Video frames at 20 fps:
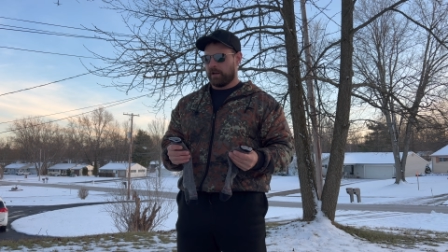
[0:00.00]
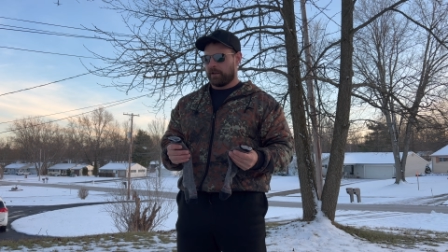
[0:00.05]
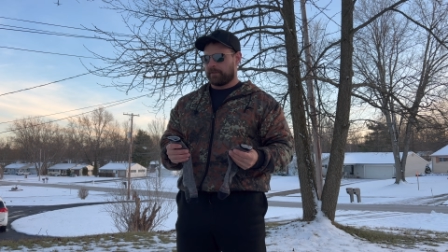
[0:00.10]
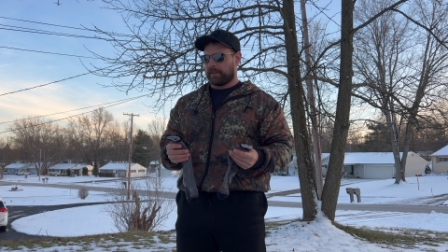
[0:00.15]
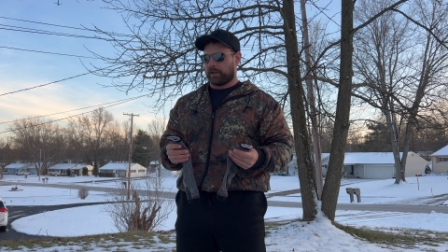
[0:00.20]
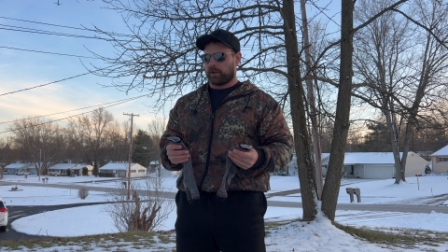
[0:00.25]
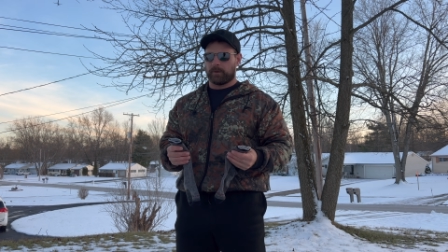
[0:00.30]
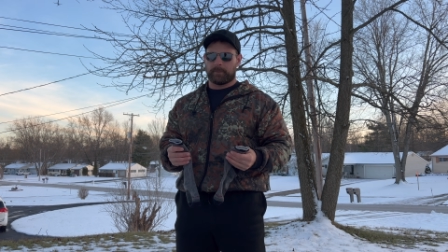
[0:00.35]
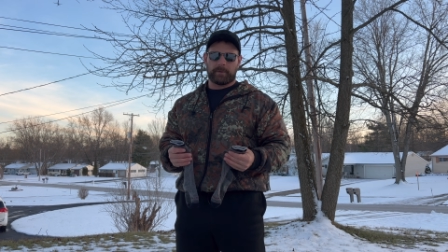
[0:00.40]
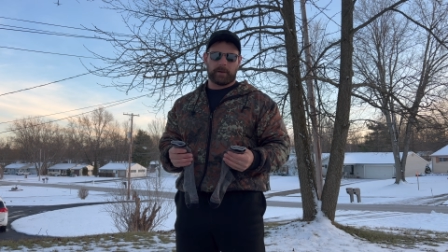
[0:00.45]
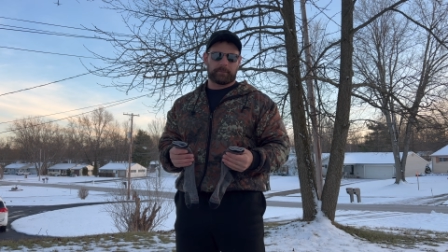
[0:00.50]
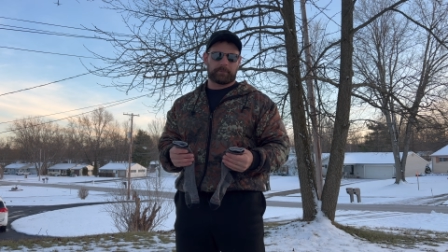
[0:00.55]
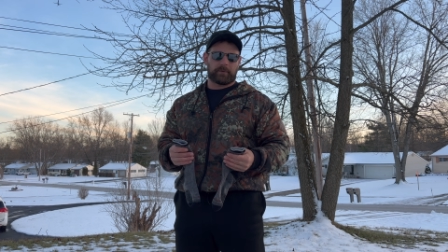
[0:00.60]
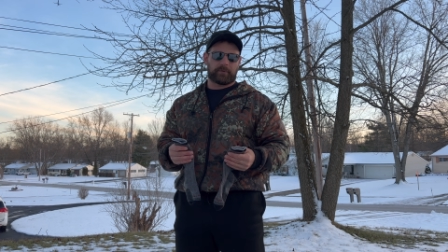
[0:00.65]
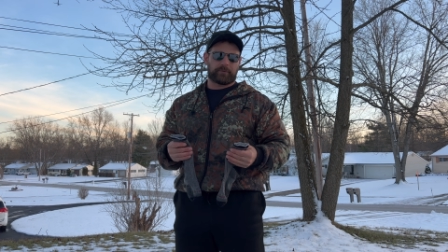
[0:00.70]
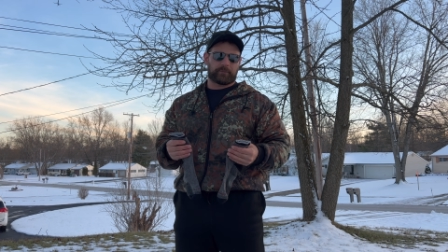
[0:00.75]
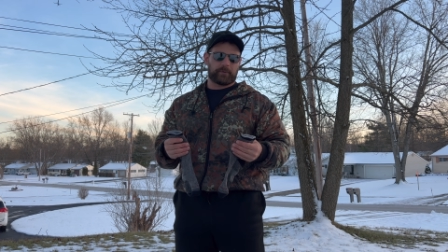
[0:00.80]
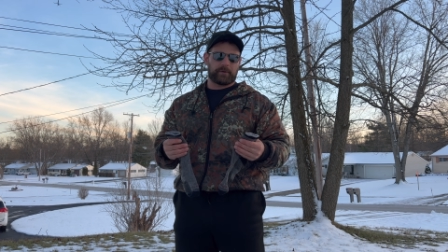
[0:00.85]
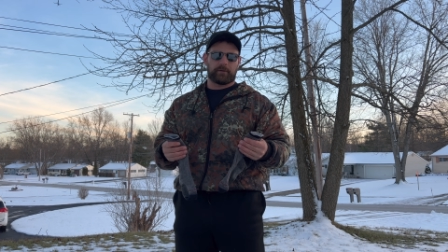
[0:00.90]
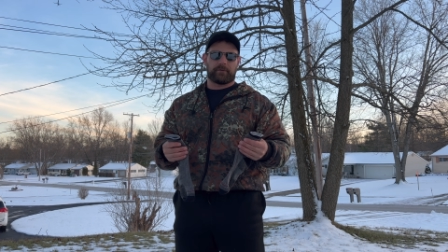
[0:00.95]
They could be up to
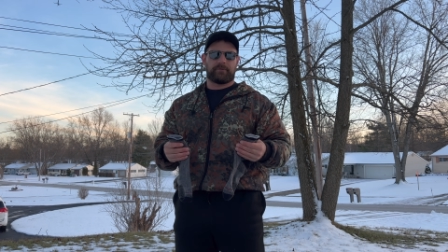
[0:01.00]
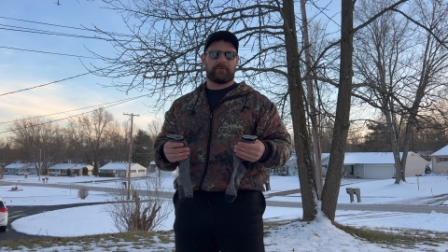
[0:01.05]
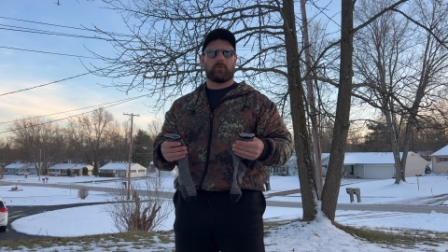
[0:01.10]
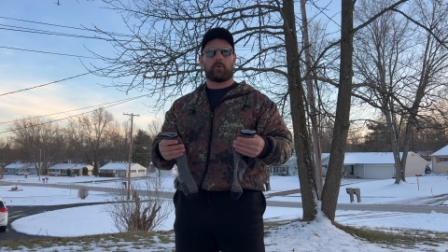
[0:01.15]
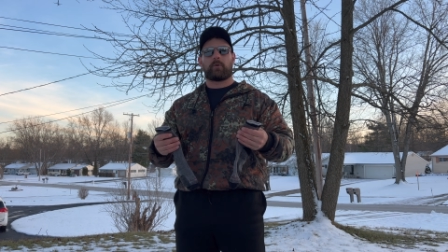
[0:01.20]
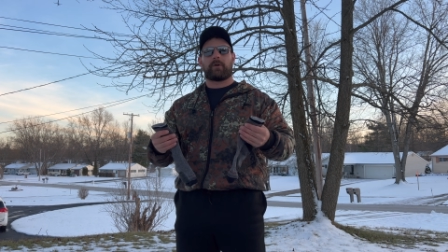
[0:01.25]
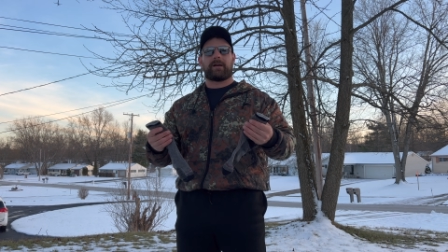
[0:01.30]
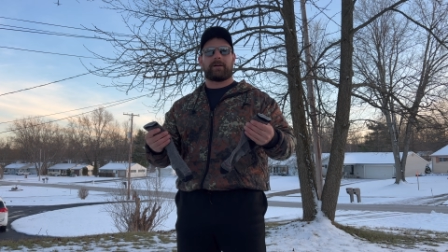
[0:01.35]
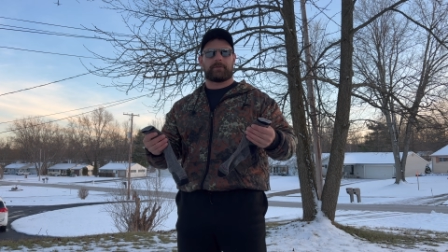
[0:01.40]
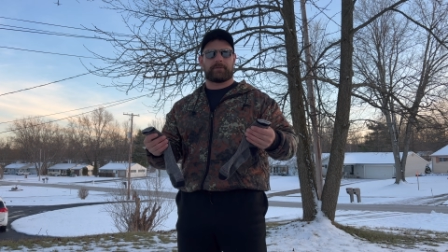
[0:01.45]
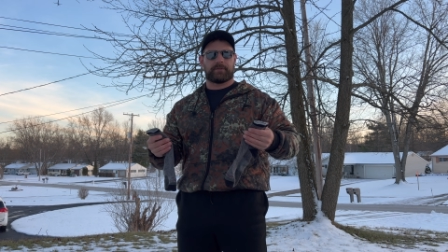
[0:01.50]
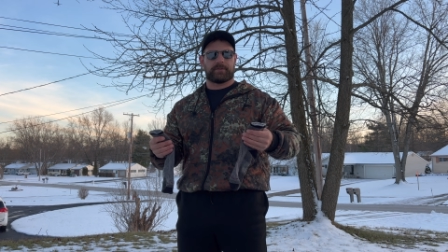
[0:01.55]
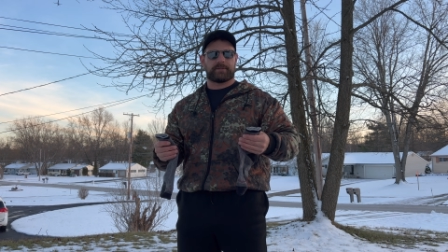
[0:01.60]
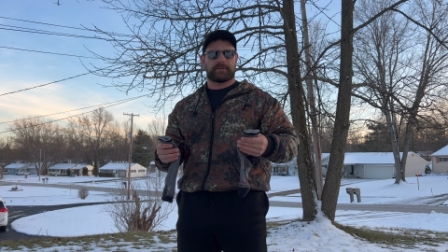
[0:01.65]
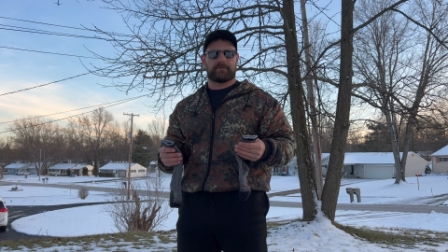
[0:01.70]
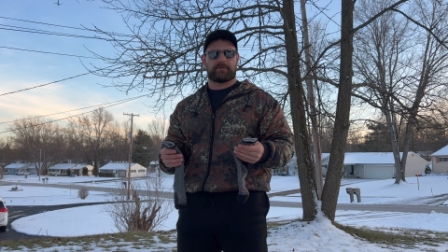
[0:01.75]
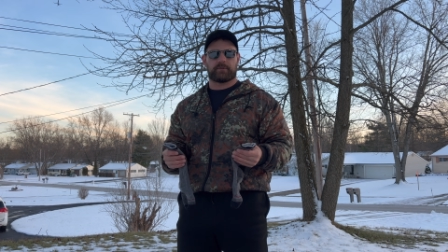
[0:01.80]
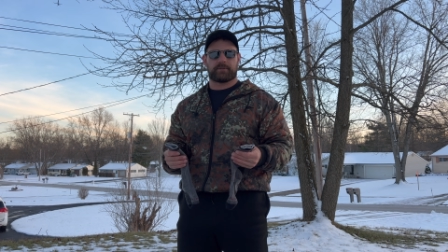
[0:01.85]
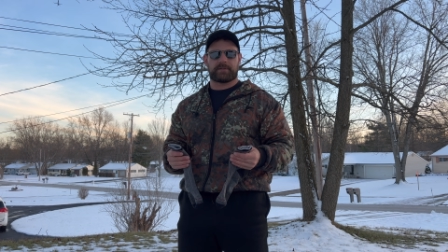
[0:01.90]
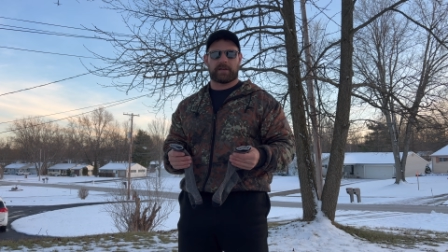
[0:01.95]
3 or 4 ounces
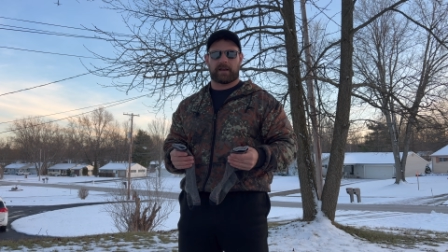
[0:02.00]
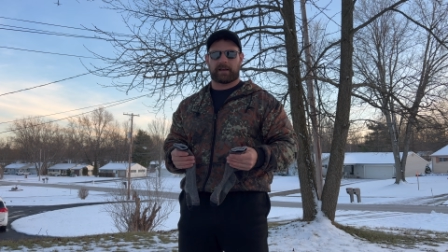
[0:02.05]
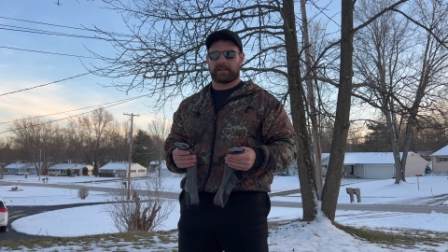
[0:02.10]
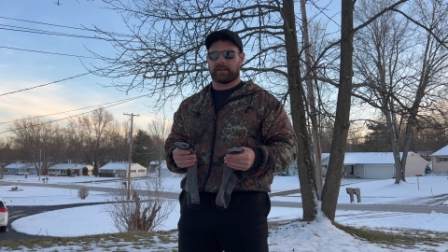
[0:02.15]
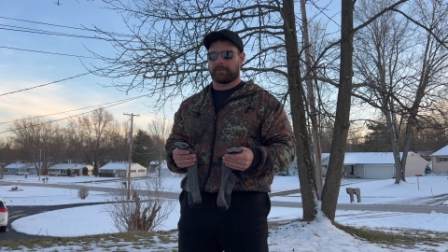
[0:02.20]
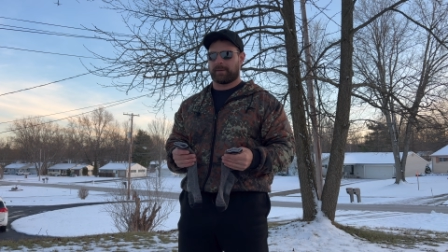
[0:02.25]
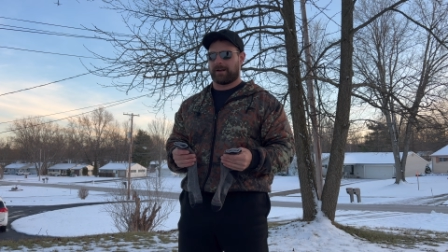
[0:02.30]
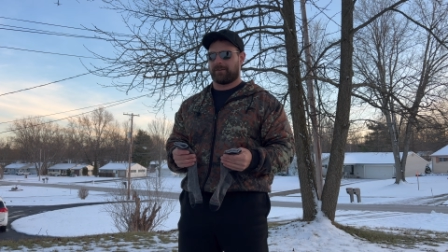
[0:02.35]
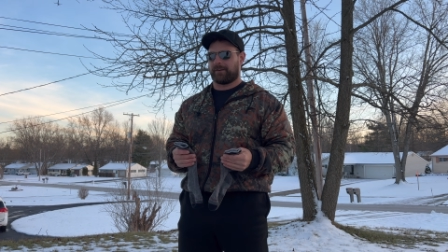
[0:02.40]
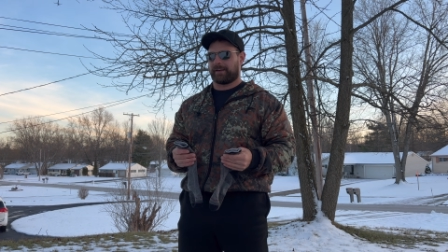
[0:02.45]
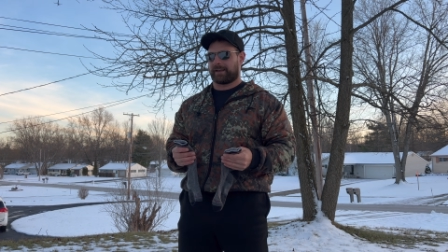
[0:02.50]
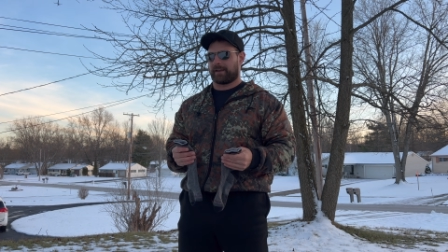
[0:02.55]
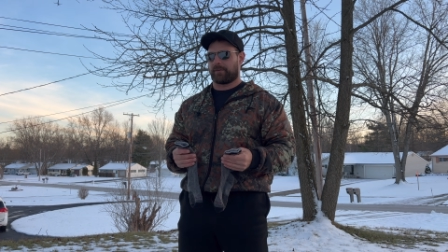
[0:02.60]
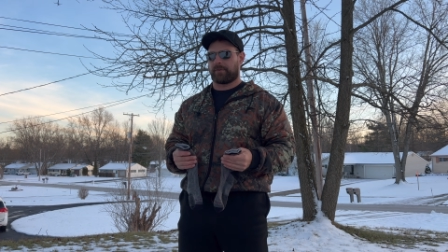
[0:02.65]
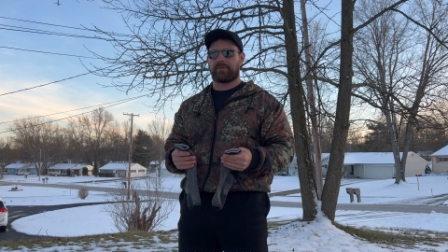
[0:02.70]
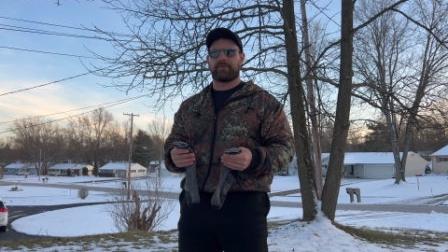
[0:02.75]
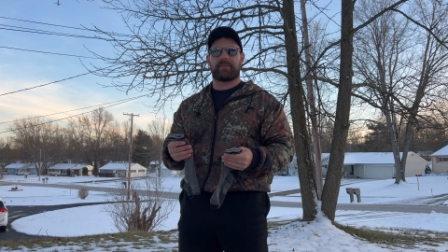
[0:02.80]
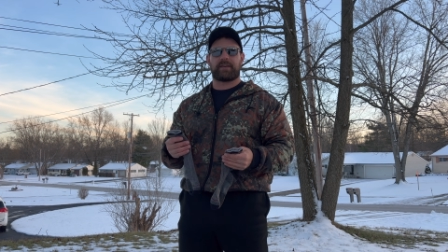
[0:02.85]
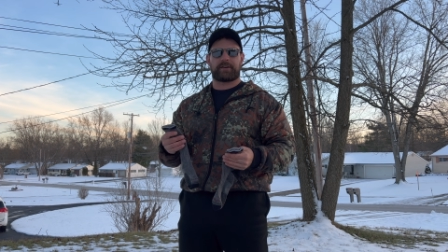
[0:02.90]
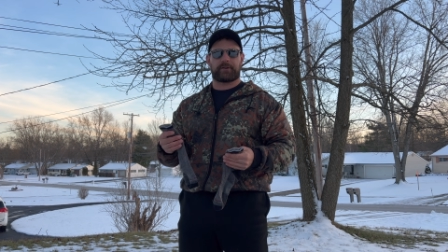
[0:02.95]
if you're talking about like a
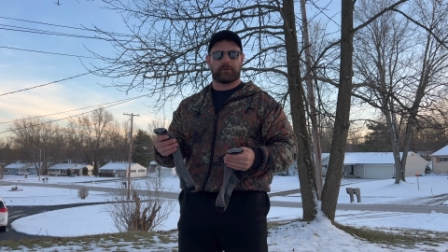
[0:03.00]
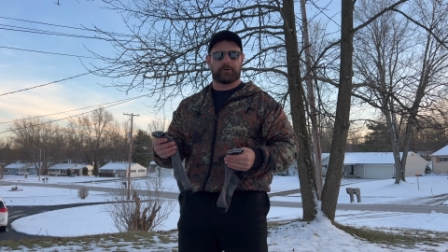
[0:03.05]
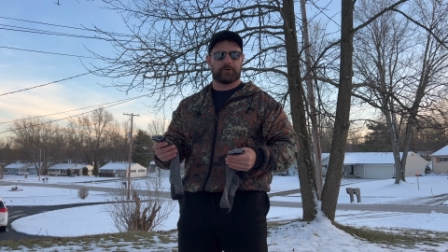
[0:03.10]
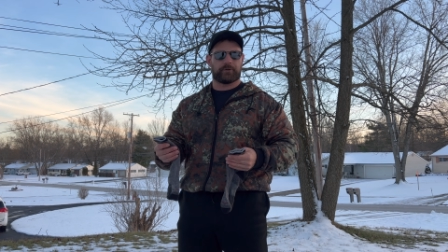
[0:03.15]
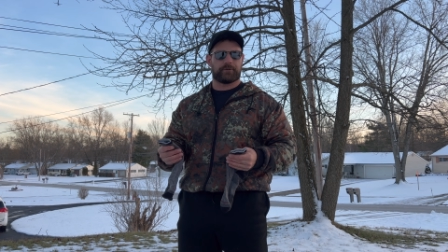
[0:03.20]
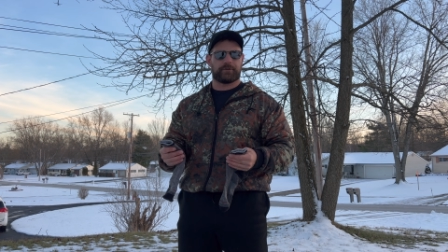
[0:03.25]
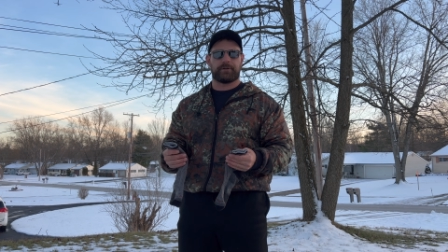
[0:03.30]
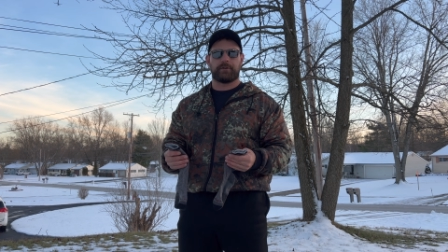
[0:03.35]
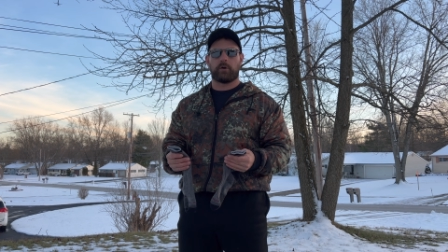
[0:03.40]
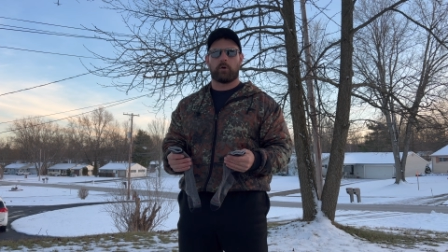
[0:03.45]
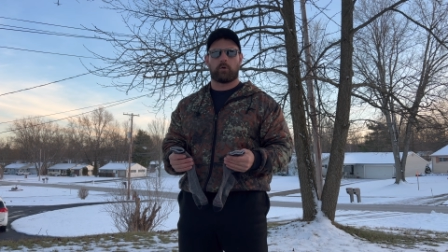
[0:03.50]
thicker